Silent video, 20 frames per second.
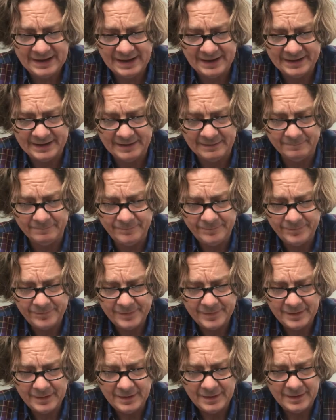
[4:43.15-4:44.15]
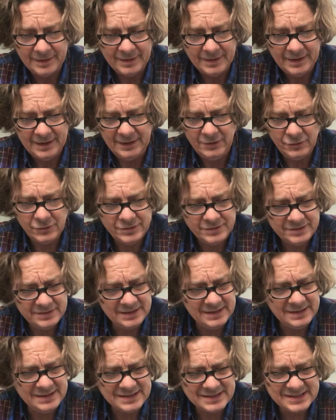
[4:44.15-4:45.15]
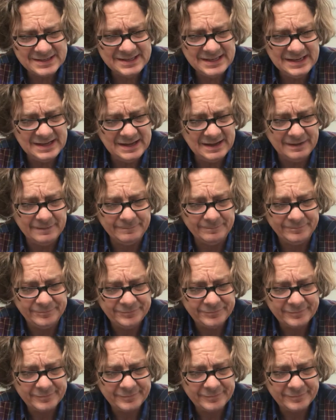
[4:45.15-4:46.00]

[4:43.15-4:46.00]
on him, he didn't see him.